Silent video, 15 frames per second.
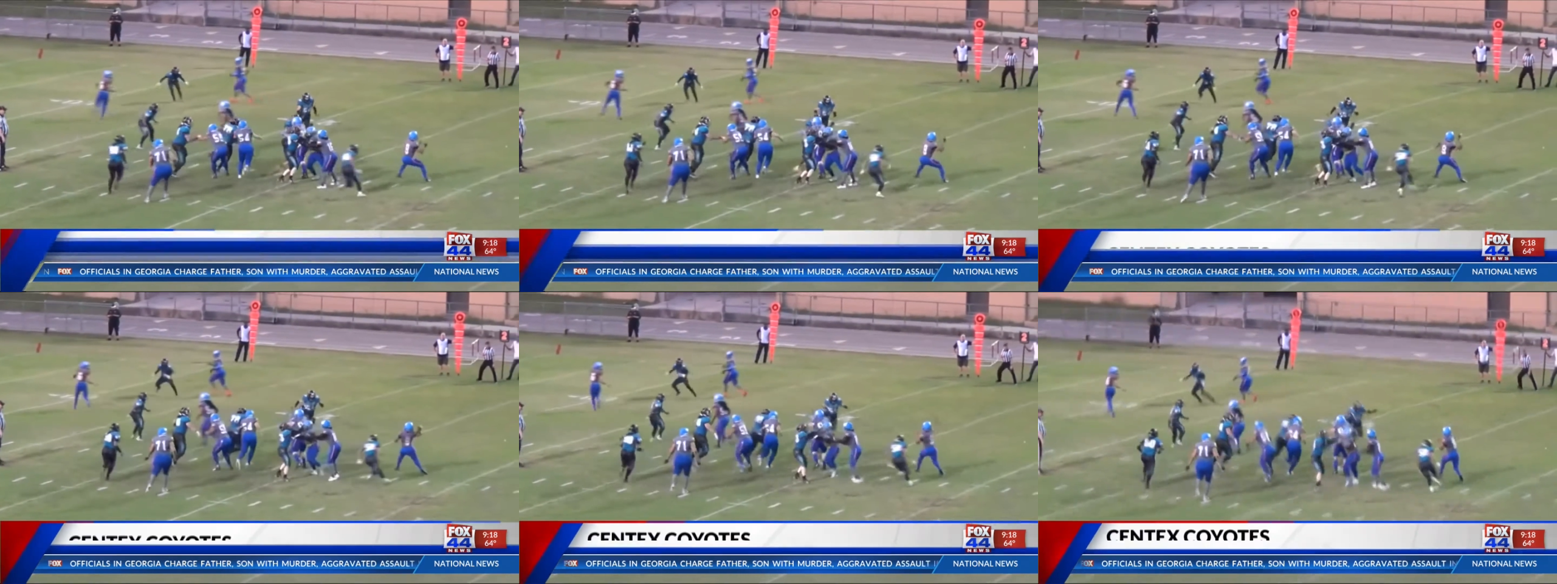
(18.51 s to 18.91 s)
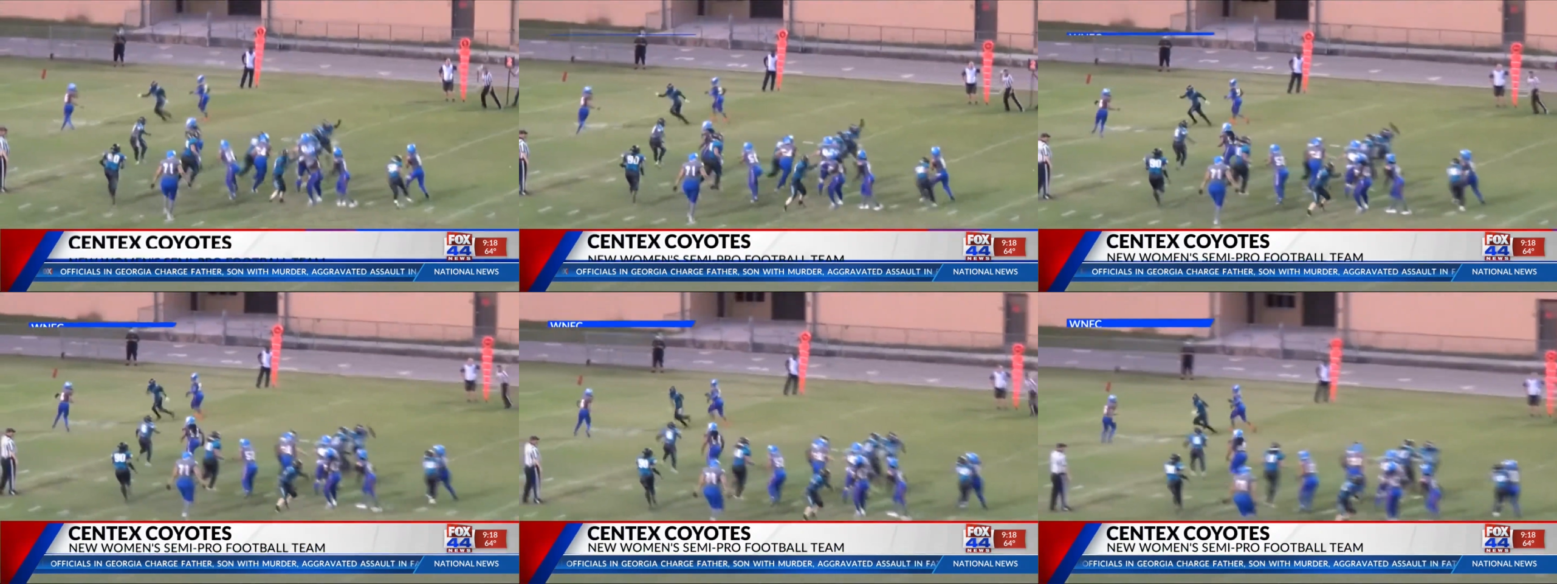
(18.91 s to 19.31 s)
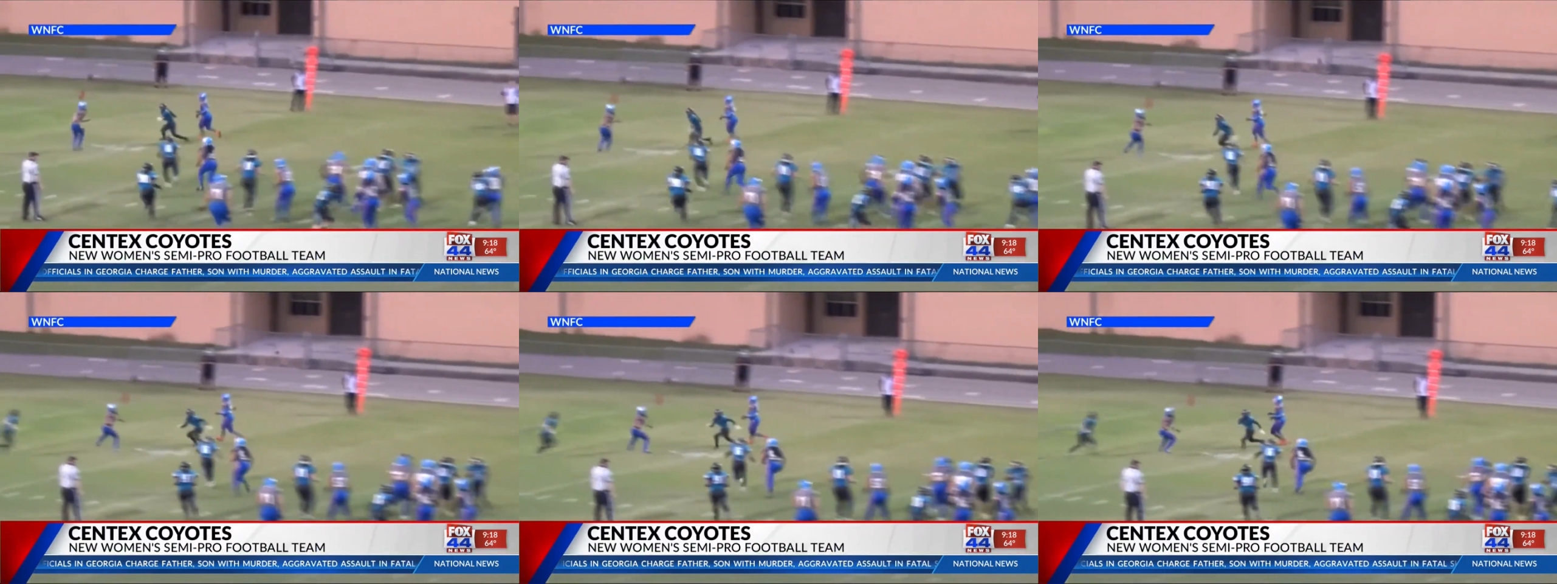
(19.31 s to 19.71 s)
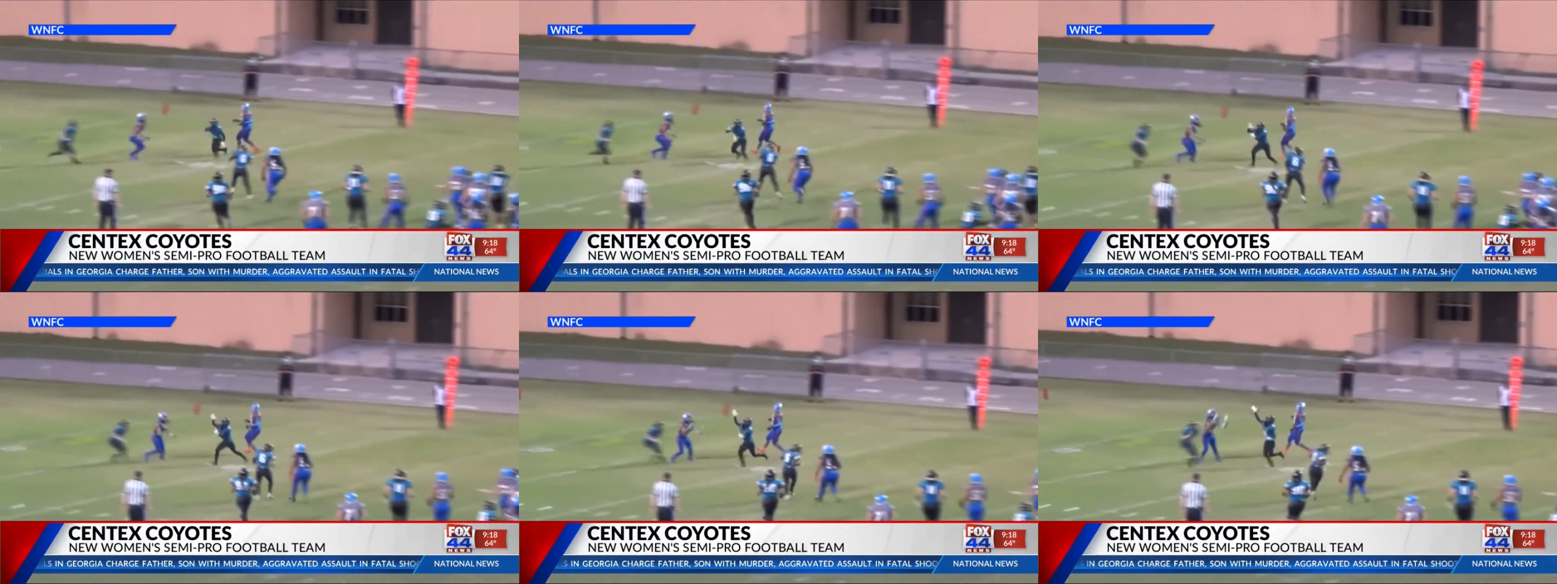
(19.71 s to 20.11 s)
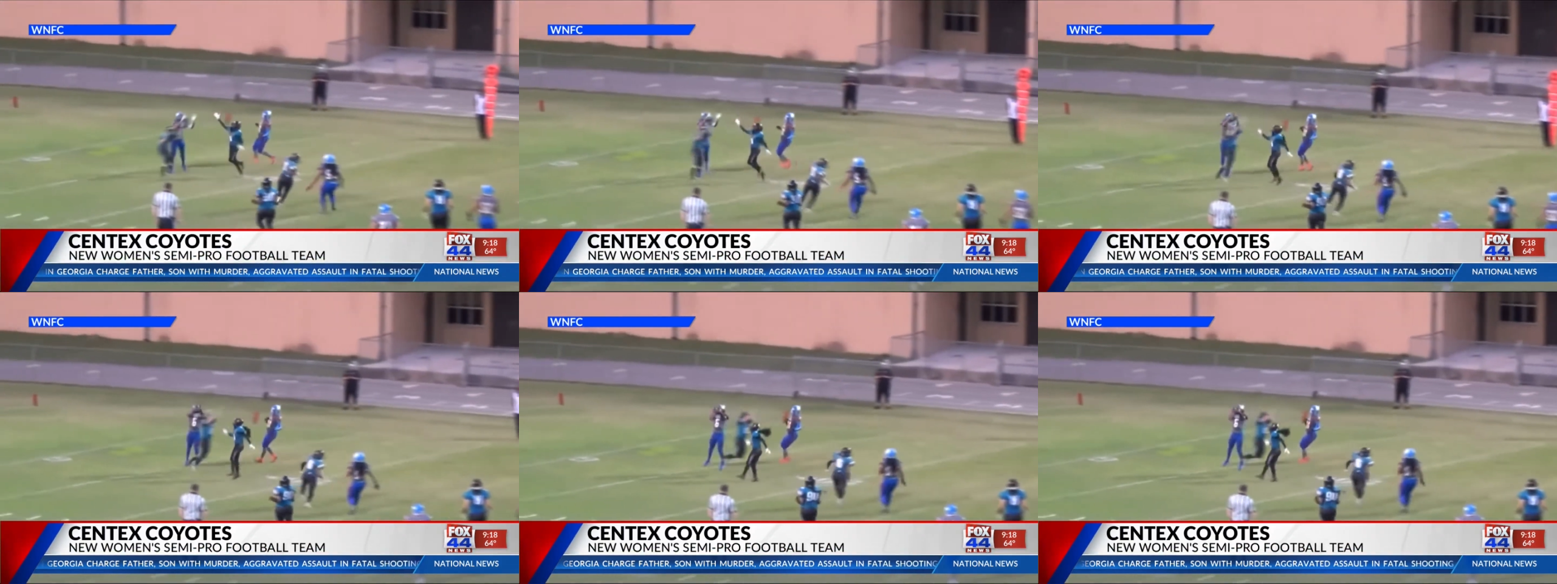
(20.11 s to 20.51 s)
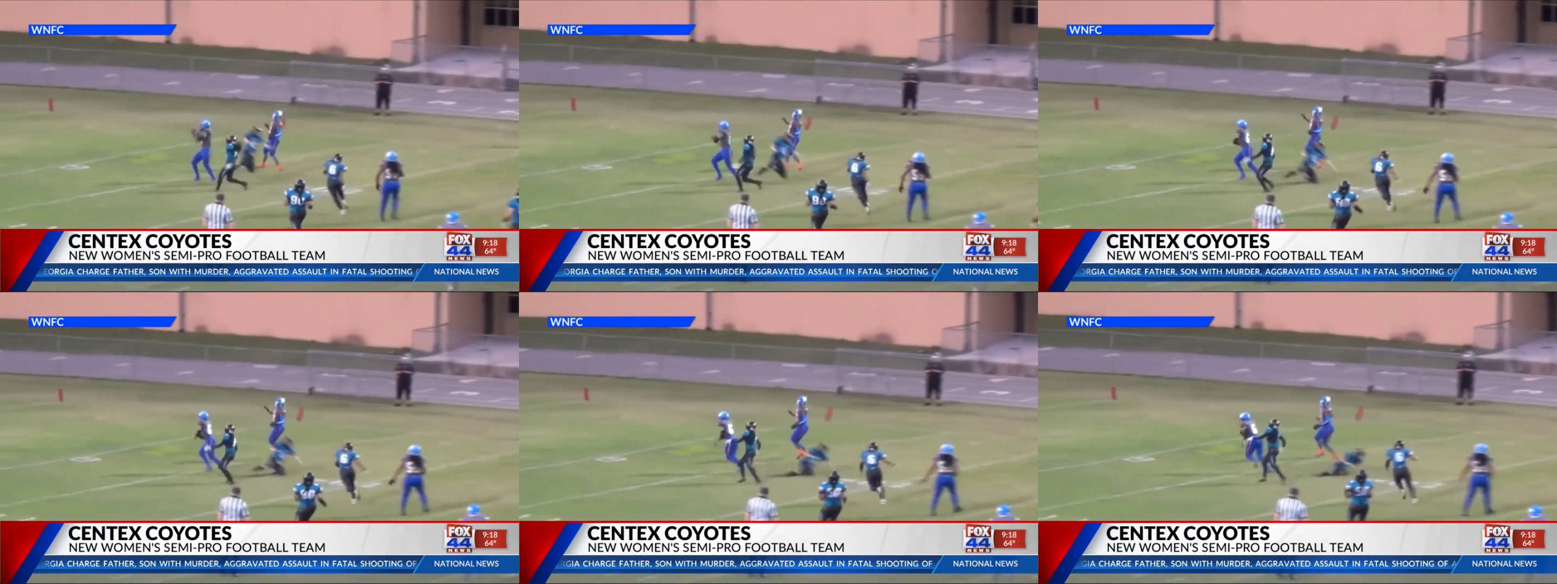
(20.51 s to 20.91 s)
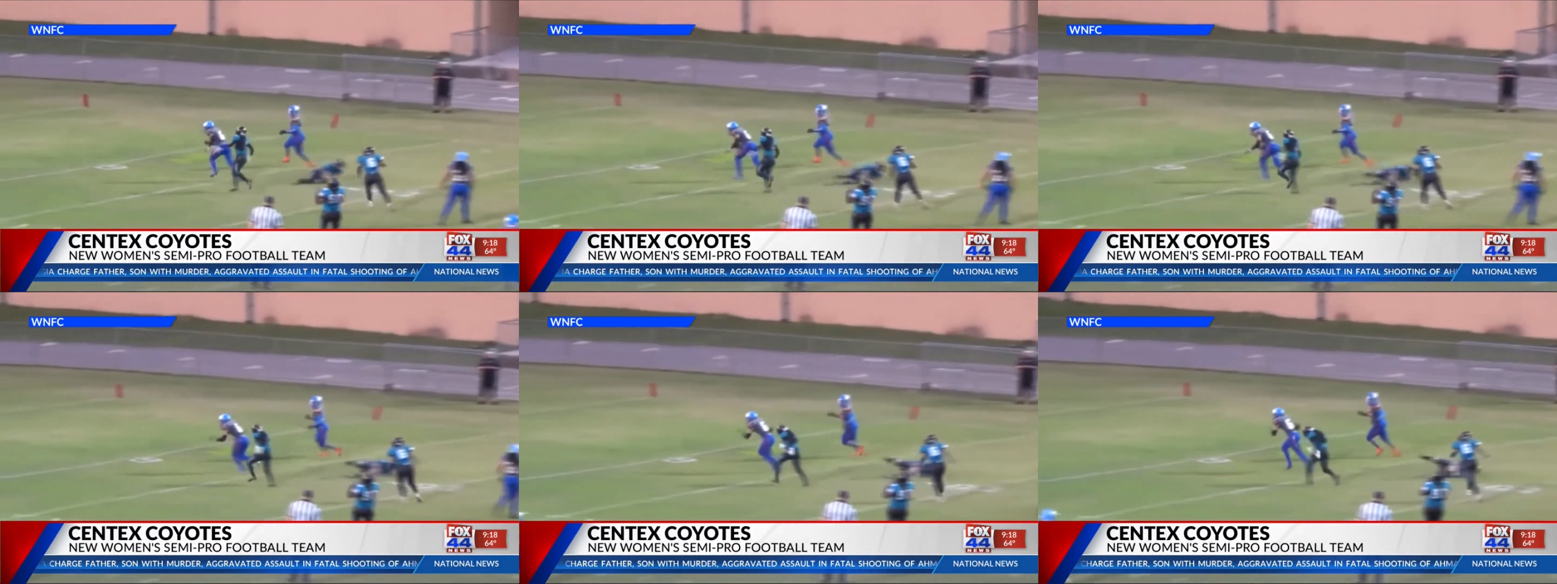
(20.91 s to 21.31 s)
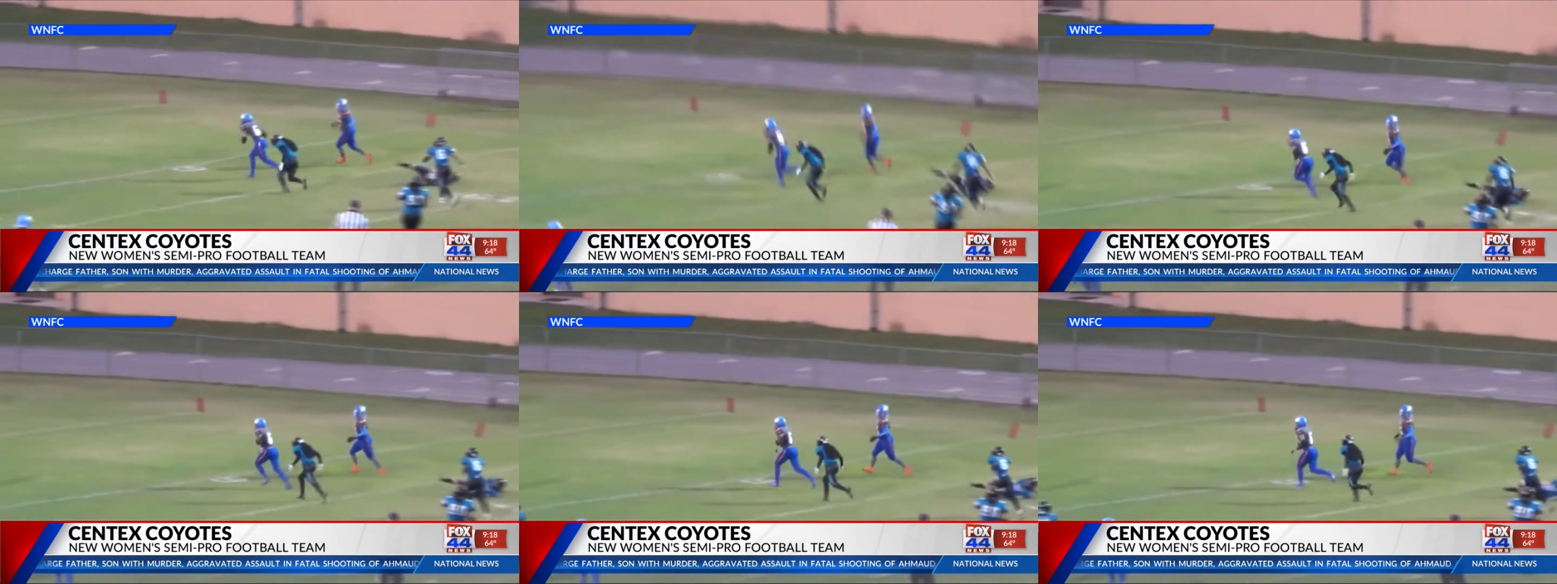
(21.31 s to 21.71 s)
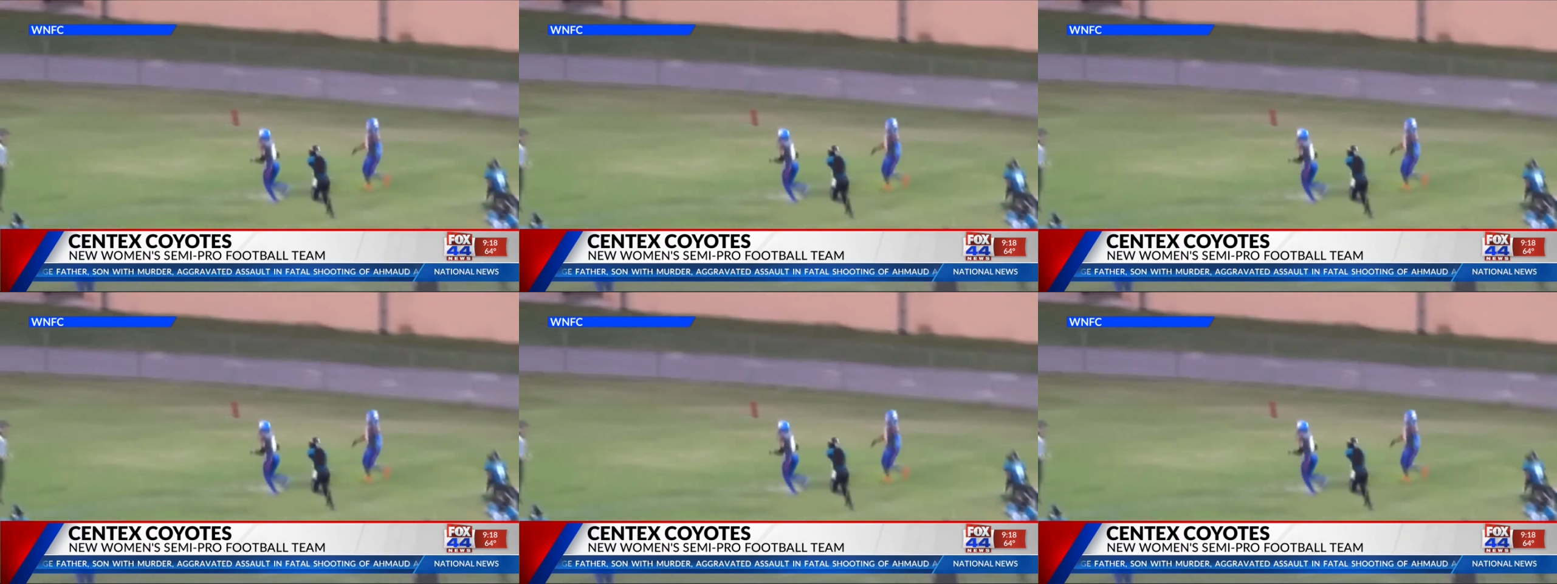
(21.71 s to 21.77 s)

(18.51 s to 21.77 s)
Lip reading: No face is visible, so there are no lips to read.